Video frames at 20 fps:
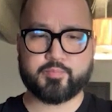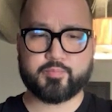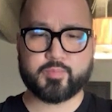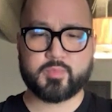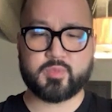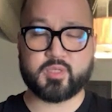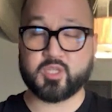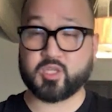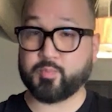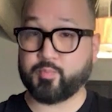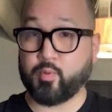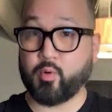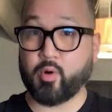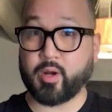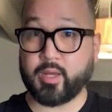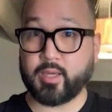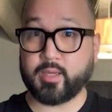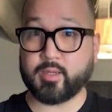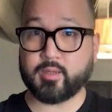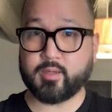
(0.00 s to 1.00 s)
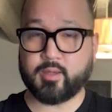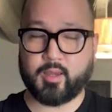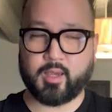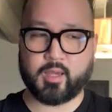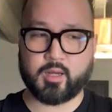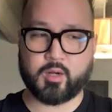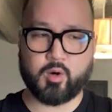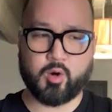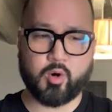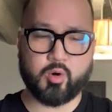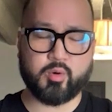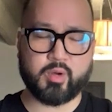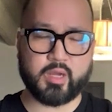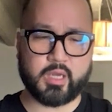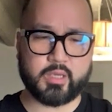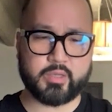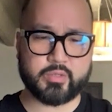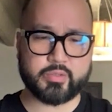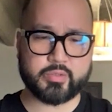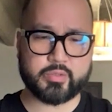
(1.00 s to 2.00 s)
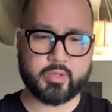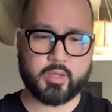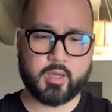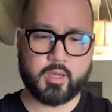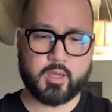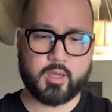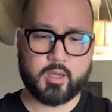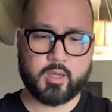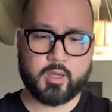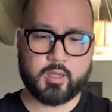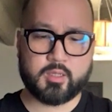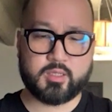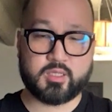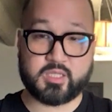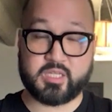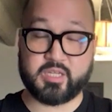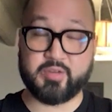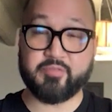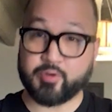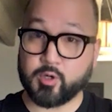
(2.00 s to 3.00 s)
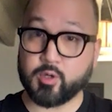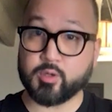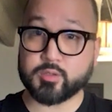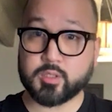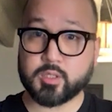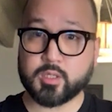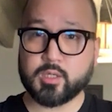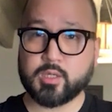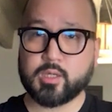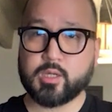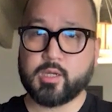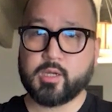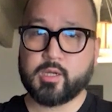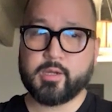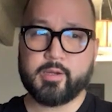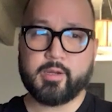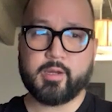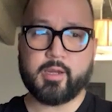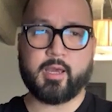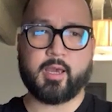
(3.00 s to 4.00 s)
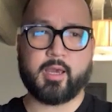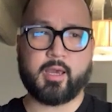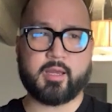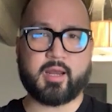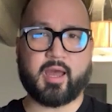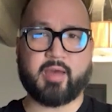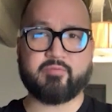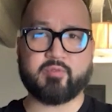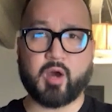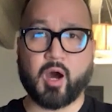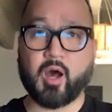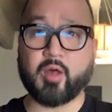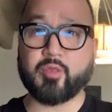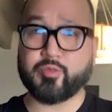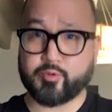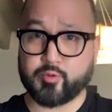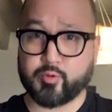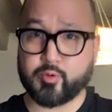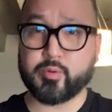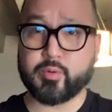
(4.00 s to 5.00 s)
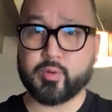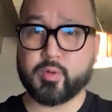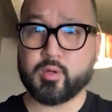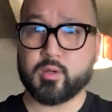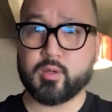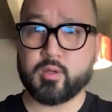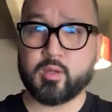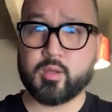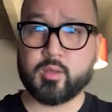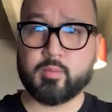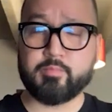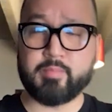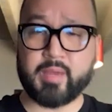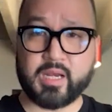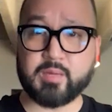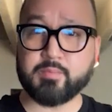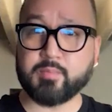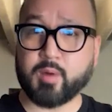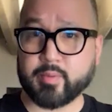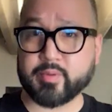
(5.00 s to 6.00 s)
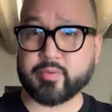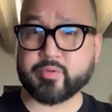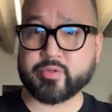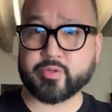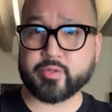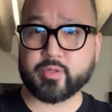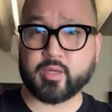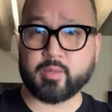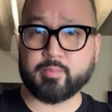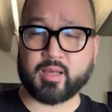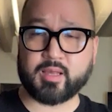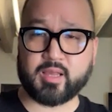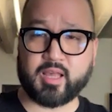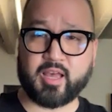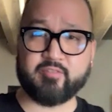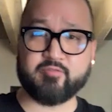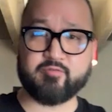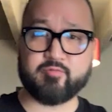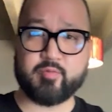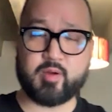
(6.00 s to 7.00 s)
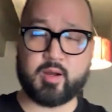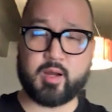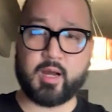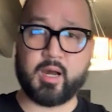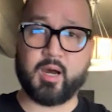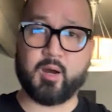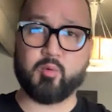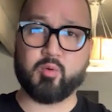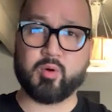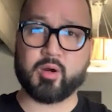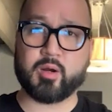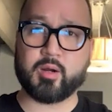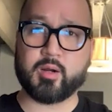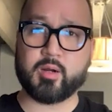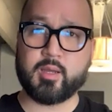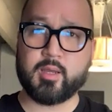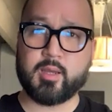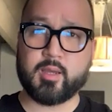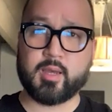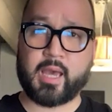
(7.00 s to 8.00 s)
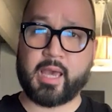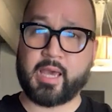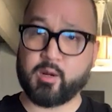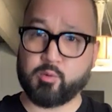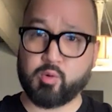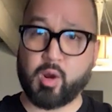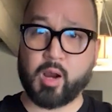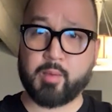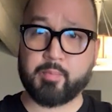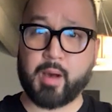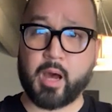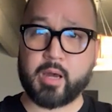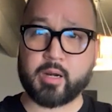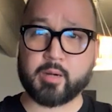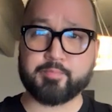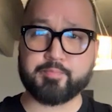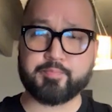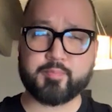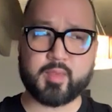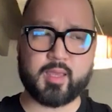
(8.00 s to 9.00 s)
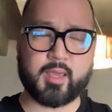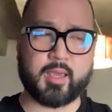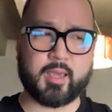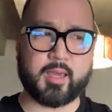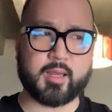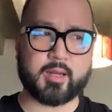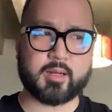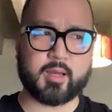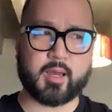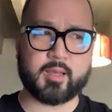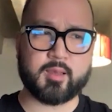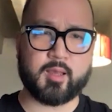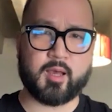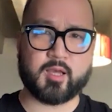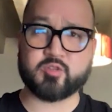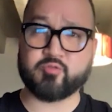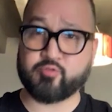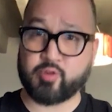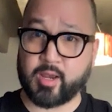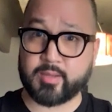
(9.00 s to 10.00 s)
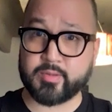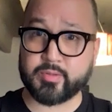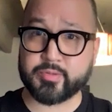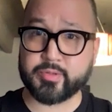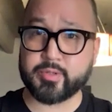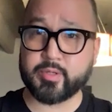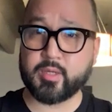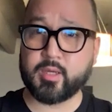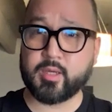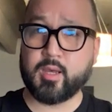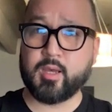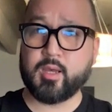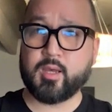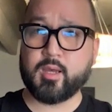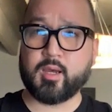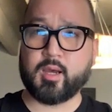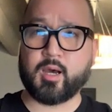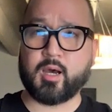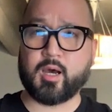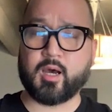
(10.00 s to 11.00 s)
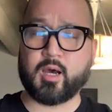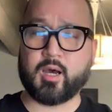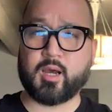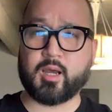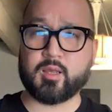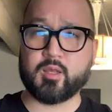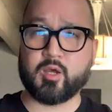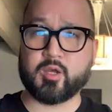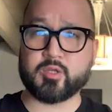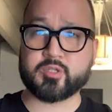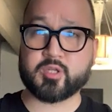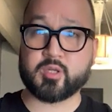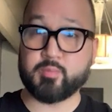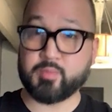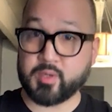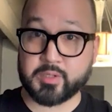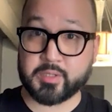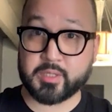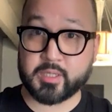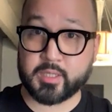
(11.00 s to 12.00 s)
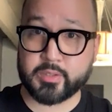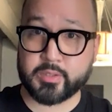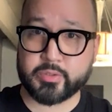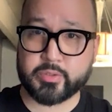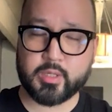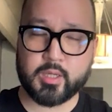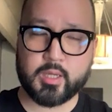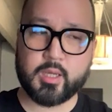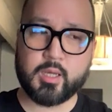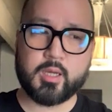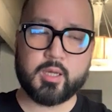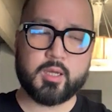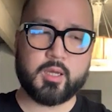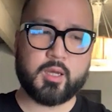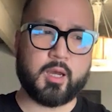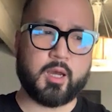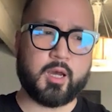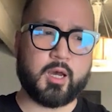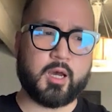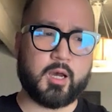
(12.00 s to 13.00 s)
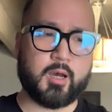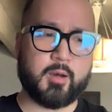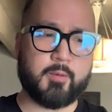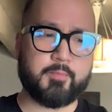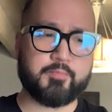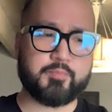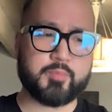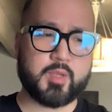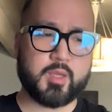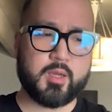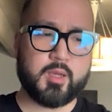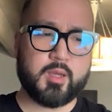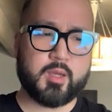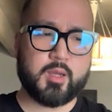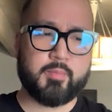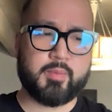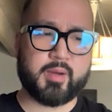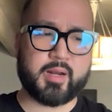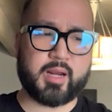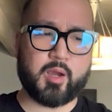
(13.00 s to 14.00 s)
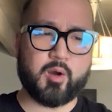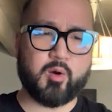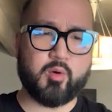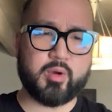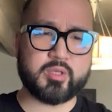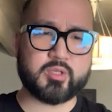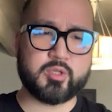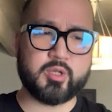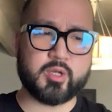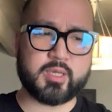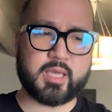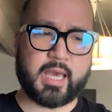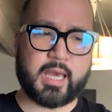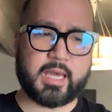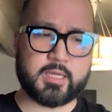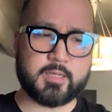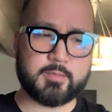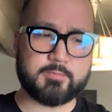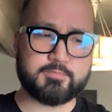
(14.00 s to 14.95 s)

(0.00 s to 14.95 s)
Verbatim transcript: disappointing and always difficult. And I've gone through many moments in my life uh, where I hit rock bottom. And I lost friends, uh, I lost communities. Um, but I always look at it